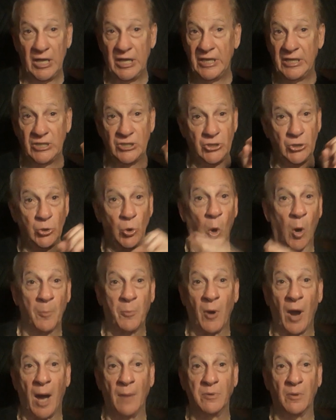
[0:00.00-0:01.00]
It's your
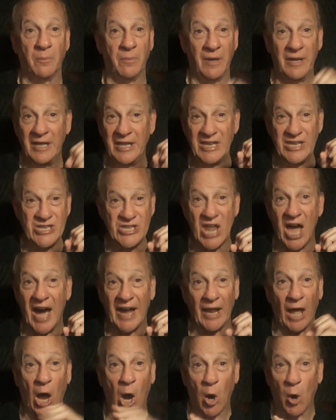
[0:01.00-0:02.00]
problem,
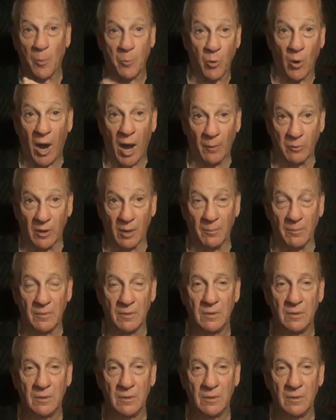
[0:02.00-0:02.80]
not our problem.